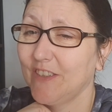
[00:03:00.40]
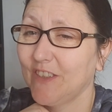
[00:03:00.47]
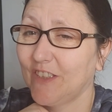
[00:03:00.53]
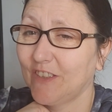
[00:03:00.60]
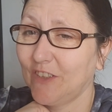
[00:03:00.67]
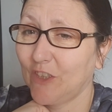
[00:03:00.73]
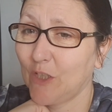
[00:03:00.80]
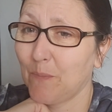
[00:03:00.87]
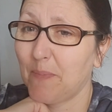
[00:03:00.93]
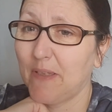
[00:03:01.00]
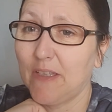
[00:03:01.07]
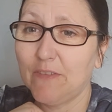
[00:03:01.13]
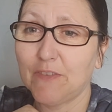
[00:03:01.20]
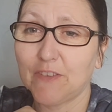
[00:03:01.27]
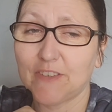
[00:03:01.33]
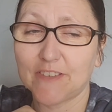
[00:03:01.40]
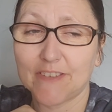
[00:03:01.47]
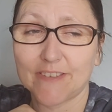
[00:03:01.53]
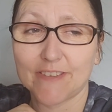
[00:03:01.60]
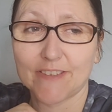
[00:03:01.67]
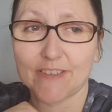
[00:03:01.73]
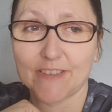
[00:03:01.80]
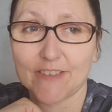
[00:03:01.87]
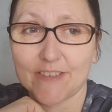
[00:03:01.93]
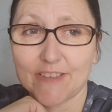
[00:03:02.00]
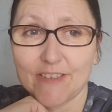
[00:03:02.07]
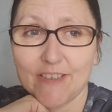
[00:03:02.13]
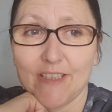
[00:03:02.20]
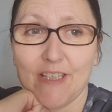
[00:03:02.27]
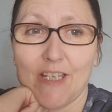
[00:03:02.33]
you're going to pay for it today.
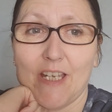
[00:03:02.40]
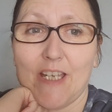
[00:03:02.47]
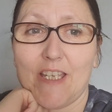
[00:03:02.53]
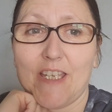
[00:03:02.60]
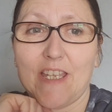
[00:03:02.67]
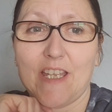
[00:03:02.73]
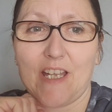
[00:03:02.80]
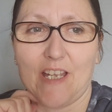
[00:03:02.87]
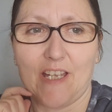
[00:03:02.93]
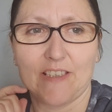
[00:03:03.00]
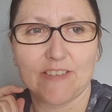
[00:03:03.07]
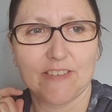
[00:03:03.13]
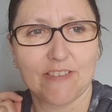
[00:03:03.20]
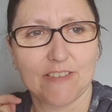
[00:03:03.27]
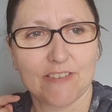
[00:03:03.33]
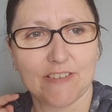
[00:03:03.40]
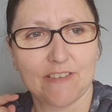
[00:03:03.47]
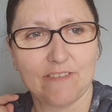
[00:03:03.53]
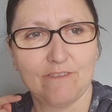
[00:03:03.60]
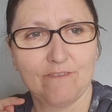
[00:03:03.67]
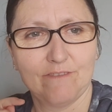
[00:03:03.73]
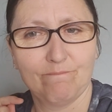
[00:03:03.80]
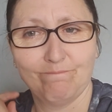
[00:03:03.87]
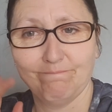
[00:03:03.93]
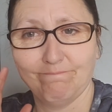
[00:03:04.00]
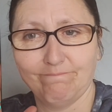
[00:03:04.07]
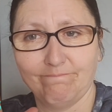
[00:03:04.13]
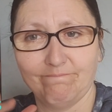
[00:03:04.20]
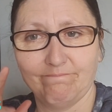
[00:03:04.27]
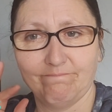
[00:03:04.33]
Yes.
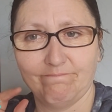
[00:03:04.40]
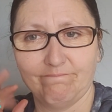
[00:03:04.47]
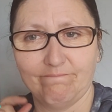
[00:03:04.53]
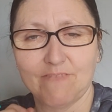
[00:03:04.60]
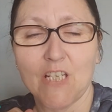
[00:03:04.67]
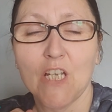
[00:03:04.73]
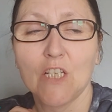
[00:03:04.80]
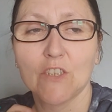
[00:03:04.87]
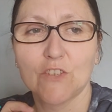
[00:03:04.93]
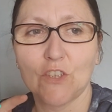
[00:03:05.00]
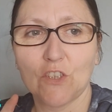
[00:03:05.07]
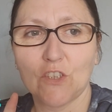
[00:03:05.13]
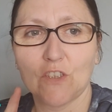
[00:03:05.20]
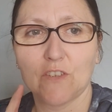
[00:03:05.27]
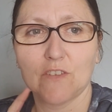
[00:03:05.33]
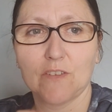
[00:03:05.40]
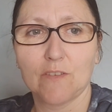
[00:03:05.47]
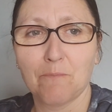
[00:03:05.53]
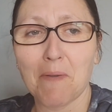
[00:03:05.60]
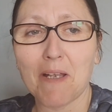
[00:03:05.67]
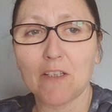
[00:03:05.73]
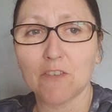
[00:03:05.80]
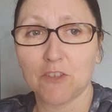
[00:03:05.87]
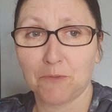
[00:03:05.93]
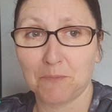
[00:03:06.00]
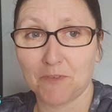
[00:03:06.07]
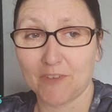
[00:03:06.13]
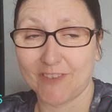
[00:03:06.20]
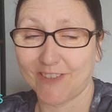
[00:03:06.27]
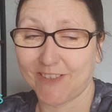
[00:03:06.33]
So, back onto
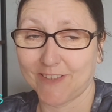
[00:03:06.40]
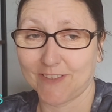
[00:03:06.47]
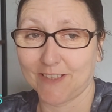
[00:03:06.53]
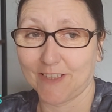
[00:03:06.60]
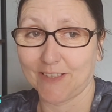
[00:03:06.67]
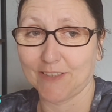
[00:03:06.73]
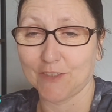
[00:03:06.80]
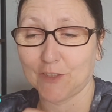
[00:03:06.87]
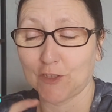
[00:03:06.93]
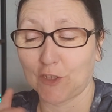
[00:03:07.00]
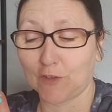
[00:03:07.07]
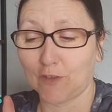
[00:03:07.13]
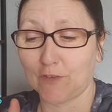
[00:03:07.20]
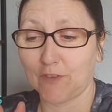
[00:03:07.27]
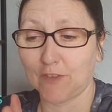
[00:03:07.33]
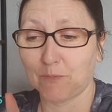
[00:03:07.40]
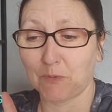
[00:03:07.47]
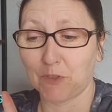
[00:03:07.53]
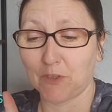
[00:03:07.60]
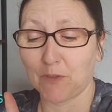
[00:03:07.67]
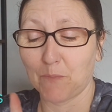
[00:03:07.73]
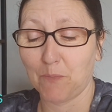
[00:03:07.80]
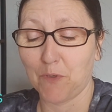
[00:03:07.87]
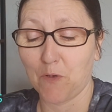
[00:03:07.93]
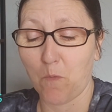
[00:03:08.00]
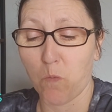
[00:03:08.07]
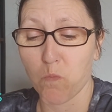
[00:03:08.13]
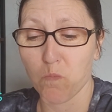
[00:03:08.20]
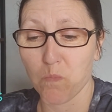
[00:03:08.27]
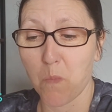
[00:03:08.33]
my restless legs. Sorry if it's boring,
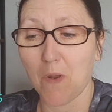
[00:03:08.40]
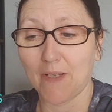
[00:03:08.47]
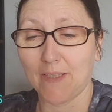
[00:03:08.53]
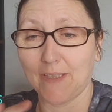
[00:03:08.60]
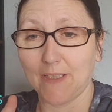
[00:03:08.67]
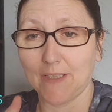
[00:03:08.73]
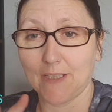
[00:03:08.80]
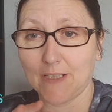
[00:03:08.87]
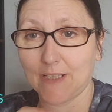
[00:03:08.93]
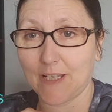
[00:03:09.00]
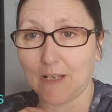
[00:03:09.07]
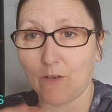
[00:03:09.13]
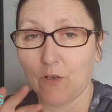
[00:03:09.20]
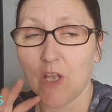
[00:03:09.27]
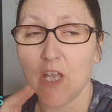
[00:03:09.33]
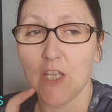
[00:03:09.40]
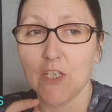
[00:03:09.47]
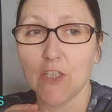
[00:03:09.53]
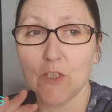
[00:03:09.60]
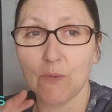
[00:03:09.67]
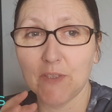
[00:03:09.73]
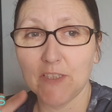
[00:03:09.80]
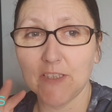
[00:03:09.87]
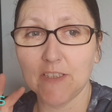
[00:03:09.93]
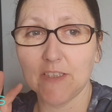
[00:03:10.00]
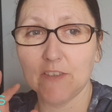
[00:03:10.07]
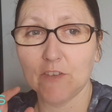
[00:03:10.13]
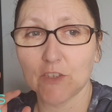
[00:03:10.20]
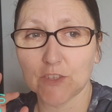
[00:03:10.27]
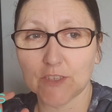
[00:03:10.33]
but I need to get it out. You know when you
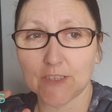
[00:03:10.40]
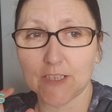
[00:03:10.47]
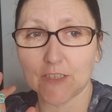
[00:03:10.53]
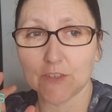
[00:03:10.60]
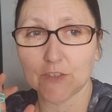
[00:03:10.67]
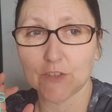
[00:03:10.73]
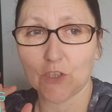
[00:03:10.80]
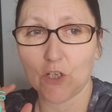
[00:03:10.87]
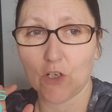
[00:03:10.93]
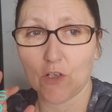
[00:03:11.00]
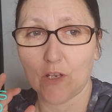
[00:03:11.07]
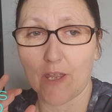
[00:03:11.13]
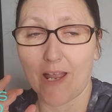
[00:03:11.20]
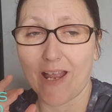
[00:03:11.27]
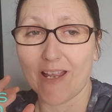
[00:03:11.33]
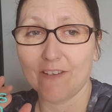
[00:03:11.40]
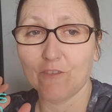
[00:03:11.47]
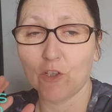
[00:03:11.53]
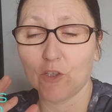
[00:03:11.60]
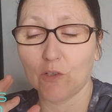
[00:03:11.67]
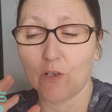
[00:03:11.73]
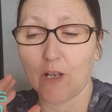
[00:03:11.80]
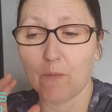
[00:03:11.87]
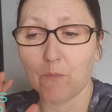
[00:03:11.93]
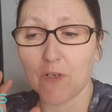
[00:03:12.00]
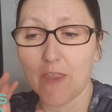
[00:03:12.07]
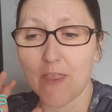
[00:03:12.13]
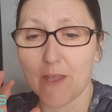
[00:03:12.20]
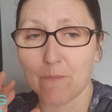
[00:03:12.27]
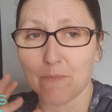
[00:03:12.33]
you got to tell a story. I got I'm one
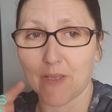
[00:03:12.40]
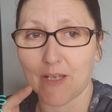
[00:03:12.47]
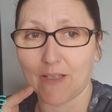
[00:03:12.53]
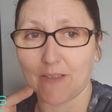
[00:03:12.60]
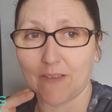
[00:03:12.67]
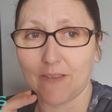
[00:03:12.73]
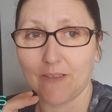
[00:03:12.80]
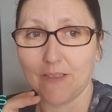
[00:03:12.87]
of them that